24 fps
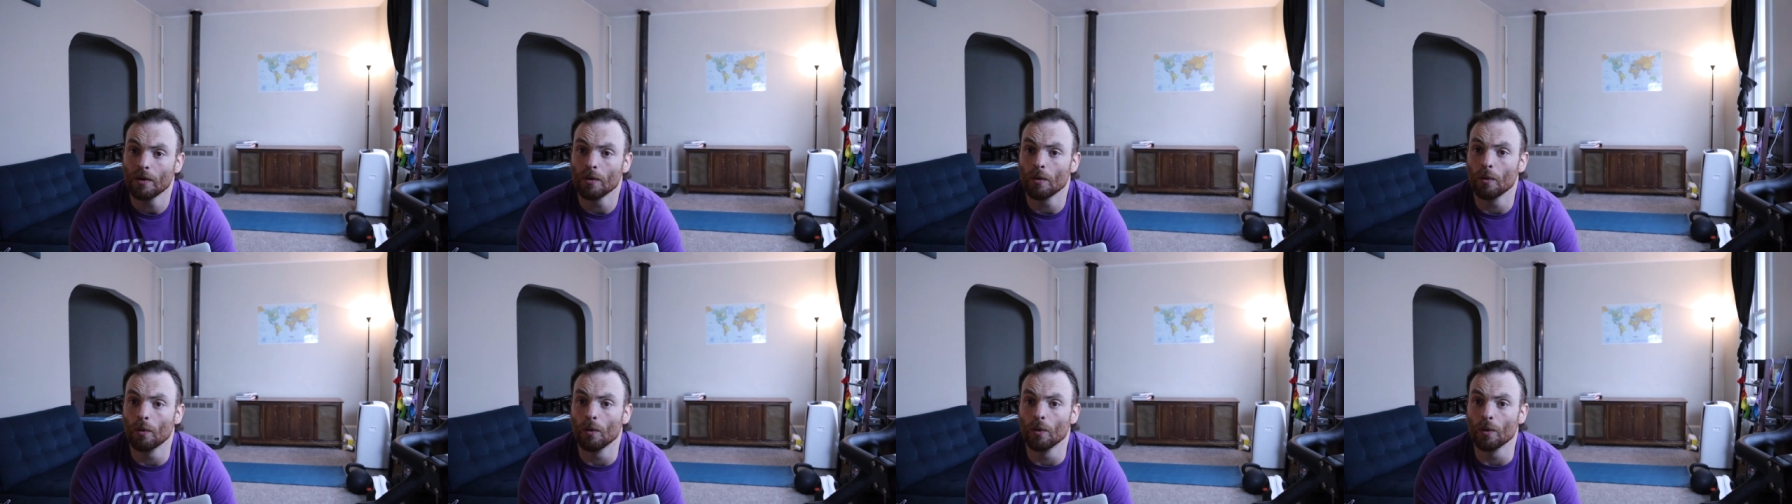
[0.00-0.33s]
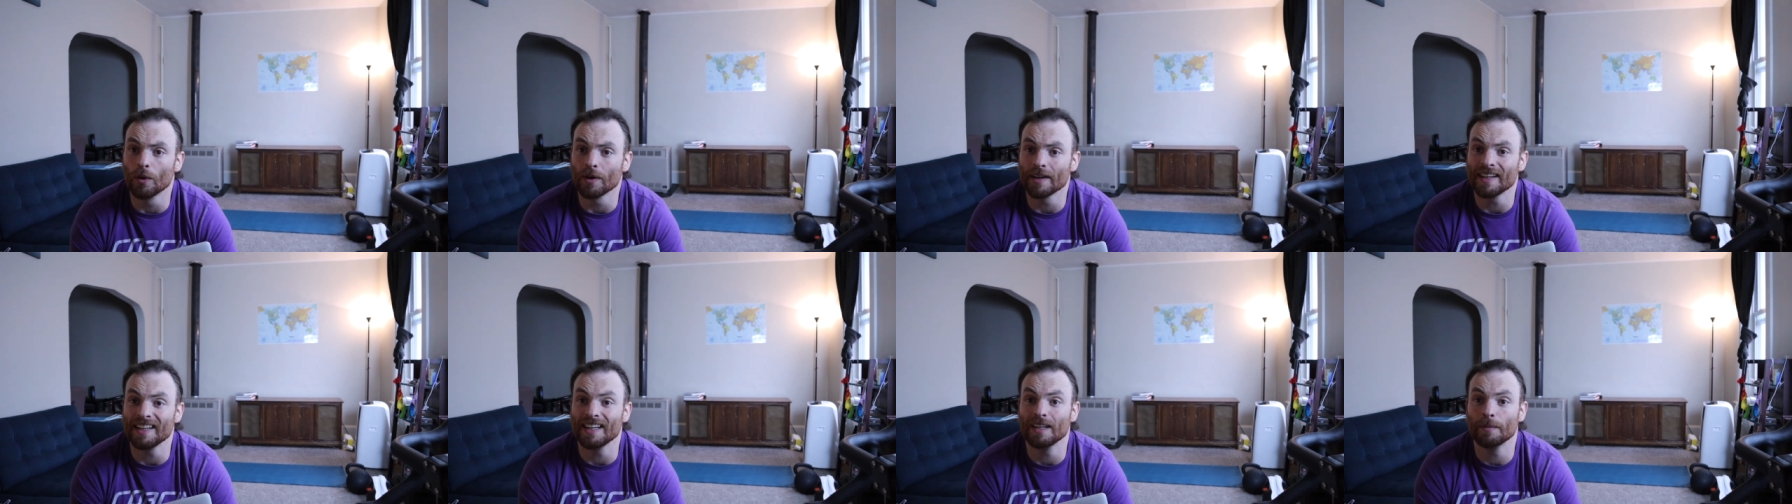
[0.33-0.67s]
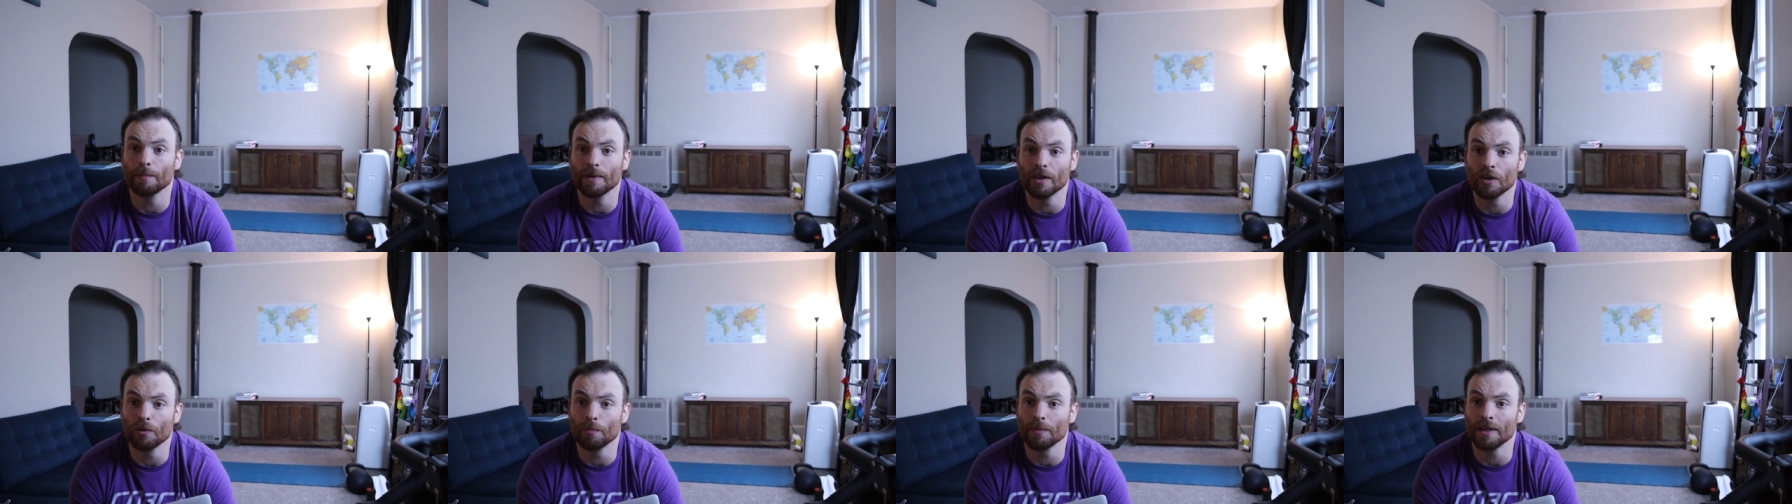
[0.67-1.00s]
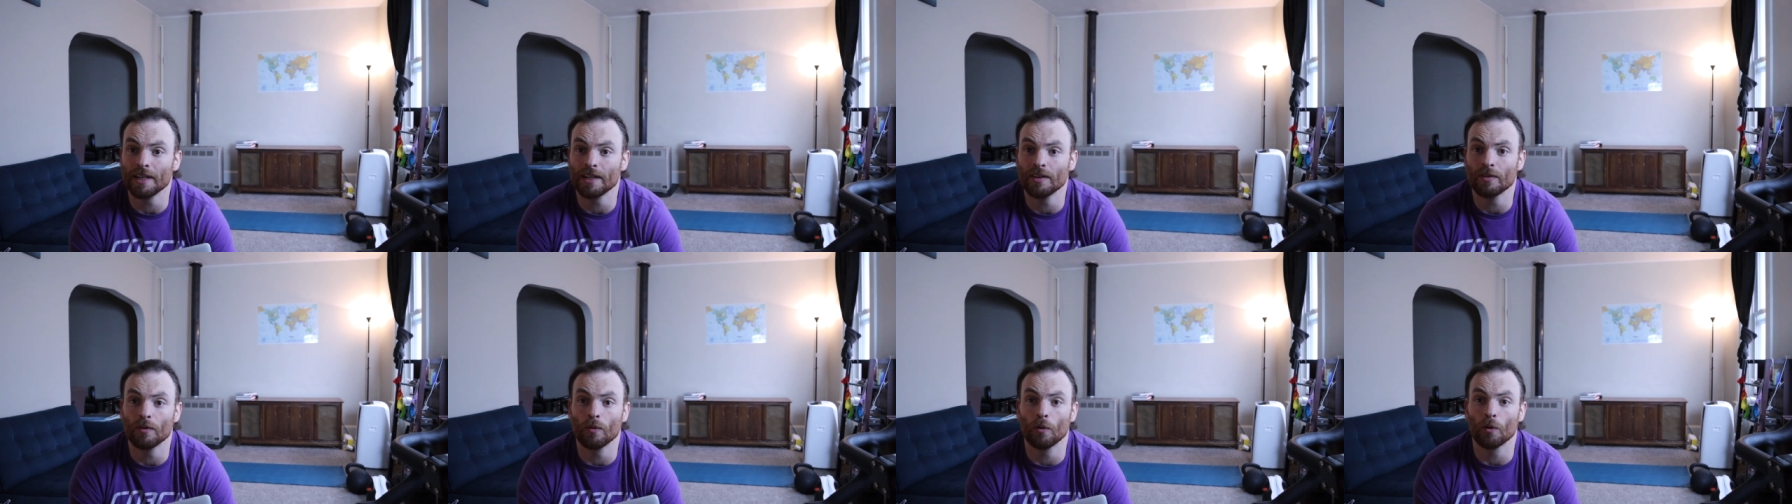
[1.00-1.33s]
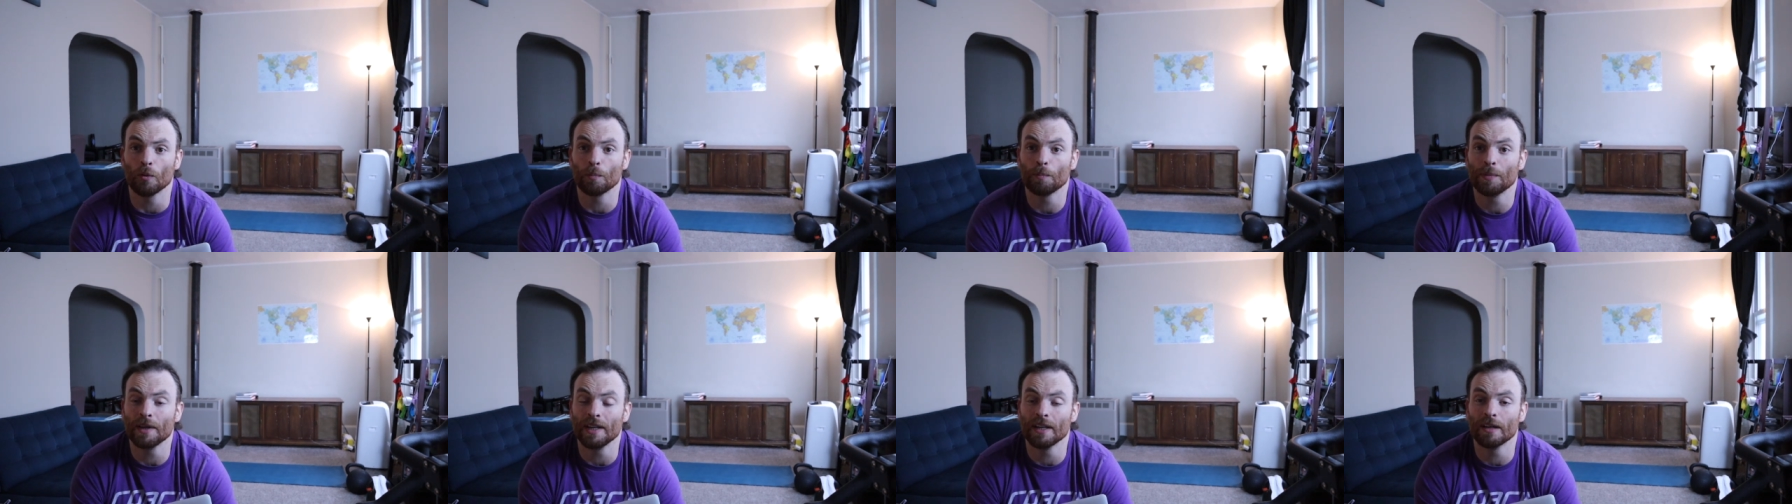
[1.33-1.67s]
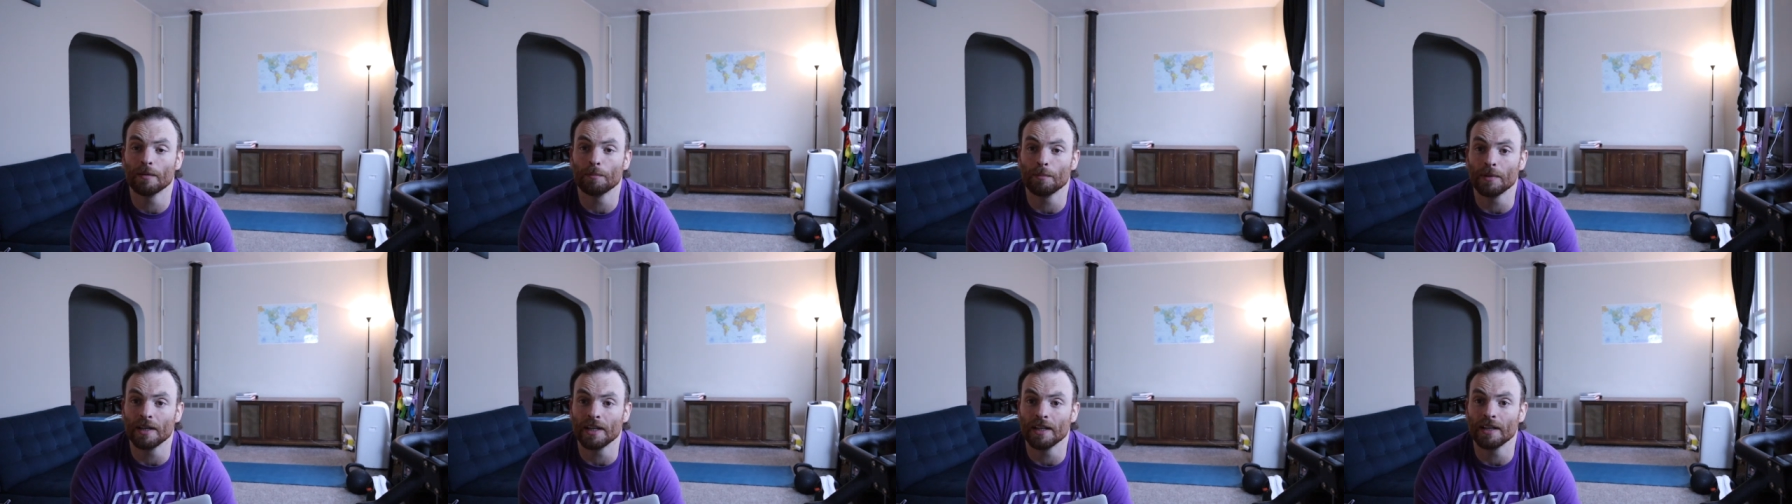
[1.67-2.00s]
or email me or
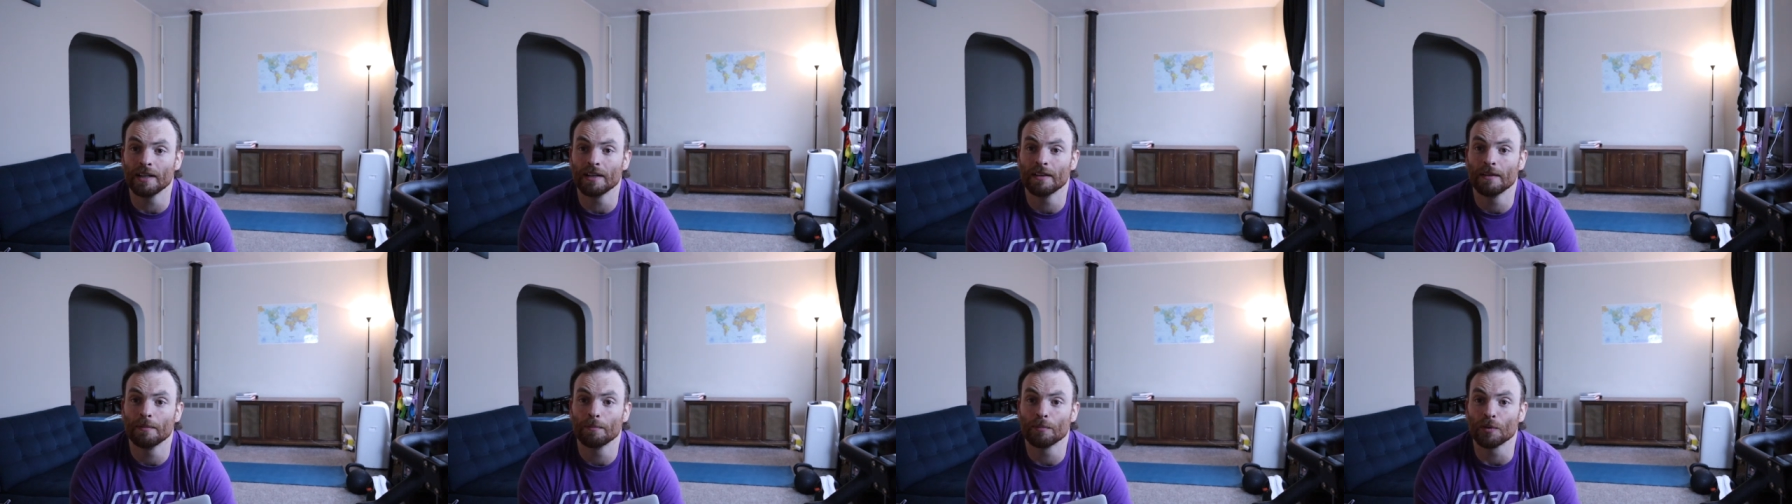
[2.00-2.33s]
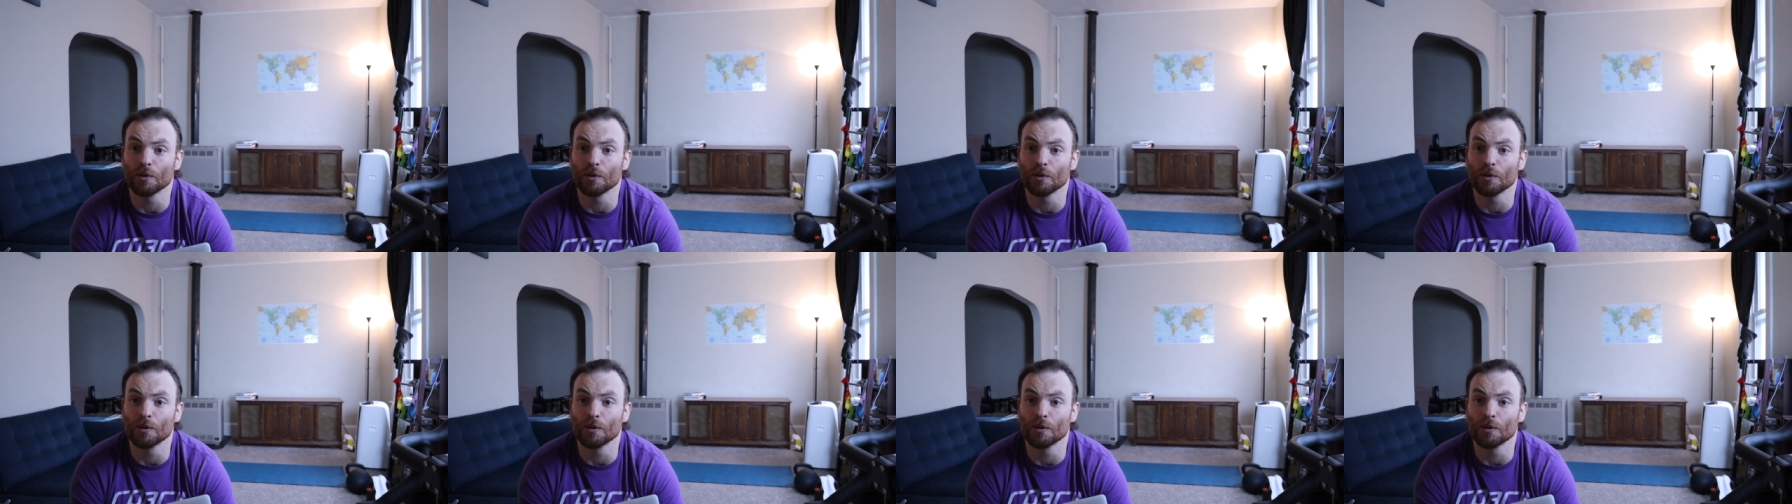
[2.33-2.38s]
PM me